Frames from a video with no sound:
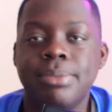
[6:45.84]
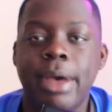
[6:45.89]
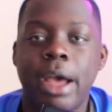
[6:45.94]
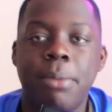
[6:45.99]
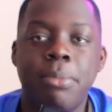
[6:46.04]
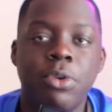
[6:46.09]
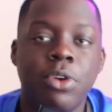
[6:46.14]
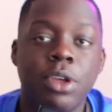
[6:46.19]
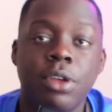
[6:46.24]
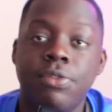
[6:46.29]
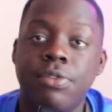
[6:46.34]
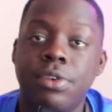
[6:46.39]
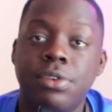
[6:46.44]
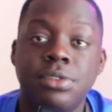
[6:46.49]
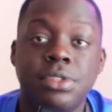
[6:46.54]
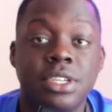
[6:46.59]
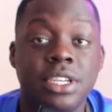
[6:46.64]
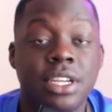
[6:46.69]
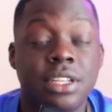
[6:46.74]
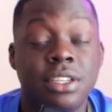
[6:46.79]
my Apple
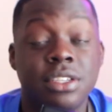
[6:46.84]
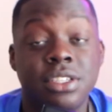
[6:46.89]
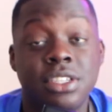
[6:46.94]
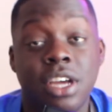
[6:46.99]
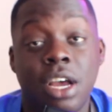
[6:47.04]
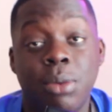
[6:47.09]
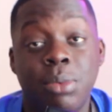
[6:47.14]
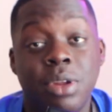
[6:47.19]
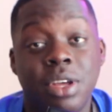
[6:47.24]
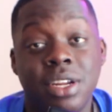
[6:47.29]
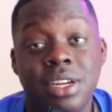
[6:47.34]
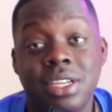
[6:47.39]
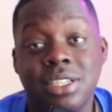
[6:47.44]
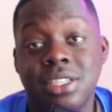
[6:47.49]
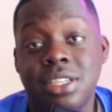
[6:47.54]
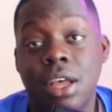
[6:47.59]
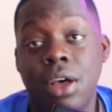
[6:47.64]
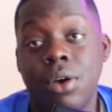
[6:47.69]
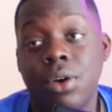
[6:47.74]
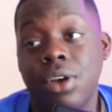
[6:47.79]
earphones to get the job done. They
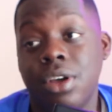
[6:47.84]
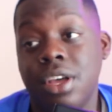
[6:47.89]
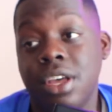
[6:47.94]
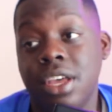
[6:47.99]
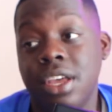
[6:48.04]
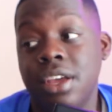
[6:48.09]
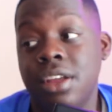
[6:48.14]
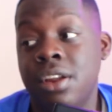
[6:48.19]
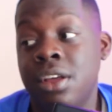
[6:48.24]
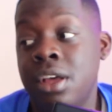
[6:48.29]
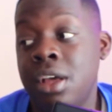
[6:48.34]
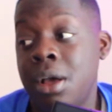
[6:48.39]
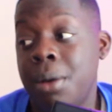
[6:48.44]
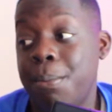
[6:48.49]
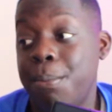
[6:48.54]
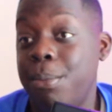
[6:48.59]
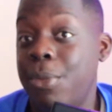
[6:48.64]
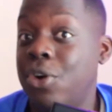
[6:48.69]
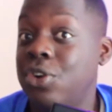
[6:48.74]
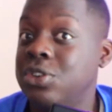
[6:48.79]
sound good.
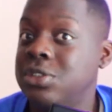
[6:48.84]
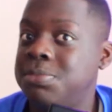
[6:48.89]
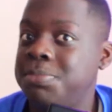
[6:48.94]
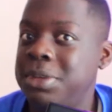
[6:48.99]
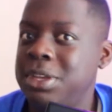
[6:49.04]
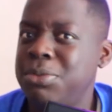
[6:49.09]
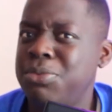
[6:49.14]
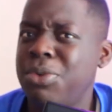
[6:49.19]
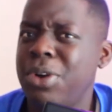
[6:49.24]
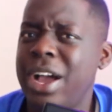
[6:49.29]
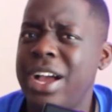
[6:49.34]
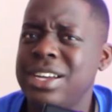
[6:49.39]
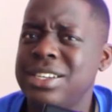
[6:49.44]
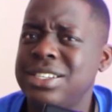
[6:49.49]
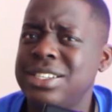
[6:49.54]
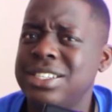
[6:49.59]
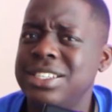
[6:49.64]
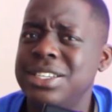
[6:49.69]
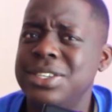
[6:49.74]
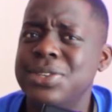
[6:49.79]
Most people
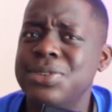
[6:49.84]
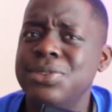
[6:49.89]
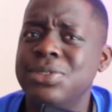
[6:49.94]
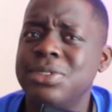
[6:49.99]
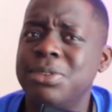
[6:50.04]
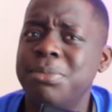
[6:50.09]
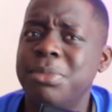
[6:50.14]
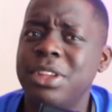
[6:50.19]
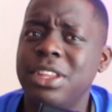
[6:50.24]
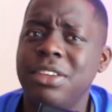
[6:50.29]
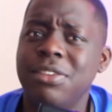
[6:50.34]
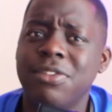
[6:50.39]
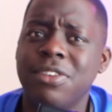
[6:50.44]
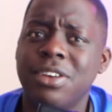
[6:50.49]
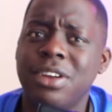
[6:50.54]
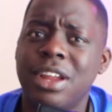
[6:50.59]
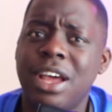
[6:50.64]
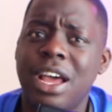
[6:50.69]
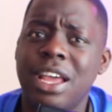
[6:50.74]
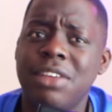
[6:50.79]
actually use them, believe it or
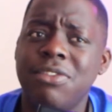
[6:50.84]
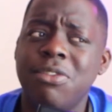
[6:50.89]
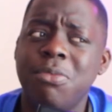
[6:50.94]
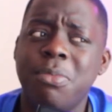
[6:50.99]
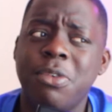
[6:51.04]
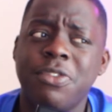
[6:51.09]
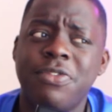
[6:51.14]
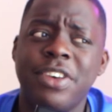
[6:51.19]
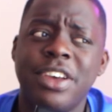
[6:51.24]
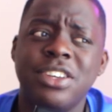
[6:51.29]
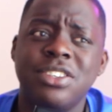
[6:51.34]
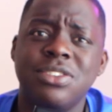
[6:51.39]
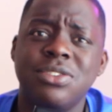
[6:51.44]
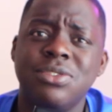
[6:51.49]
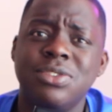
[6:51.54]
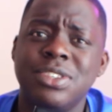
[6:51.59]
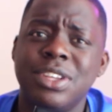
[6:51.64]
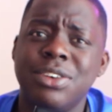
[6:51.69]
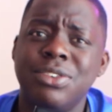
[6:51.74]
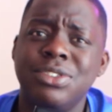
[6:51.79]
not, even
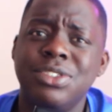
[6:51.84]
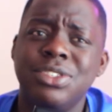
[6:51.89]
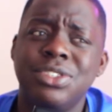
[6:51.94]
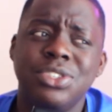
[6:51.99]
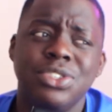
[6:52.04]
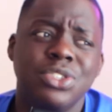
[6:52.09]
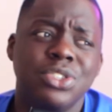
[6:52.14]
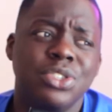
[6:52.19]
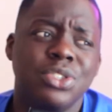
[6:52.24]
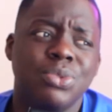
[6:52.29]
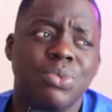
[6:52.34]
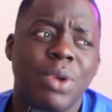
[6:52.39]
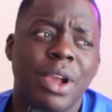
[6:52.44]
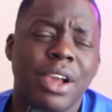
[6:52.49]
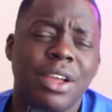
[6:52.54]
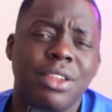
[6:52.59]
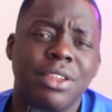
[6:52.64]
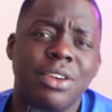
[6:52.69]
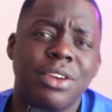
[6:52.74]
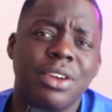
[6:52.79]
professionals. They would just use
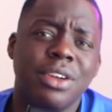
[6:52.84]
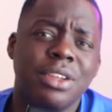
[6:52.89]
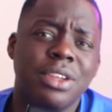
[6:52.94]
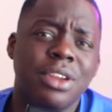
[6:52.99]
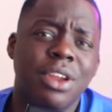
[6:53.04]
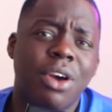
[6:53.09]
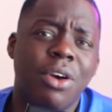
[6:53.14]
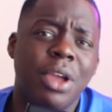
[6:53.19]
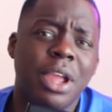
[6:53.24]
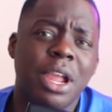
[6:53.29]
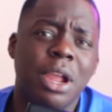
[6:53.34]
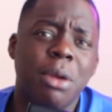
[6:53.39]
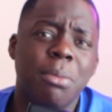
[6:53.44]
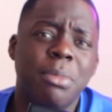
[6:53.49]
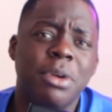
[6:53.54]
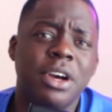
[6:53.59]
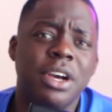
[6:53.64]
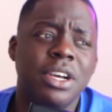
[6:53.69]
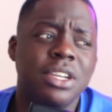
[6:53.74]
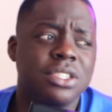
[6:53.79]
regular,
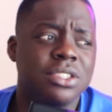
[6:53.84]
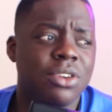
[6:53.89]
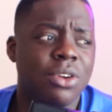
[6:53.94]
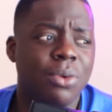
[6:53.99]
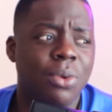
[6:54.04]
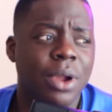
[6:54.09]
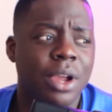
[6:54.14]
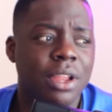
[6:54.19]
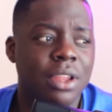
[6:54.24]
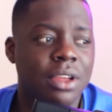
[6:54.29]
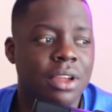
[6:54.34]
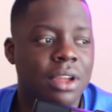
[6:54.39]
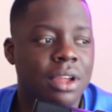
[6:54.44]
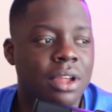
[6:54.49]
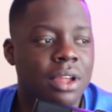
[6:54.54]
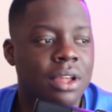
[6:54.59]
earbuds or regular,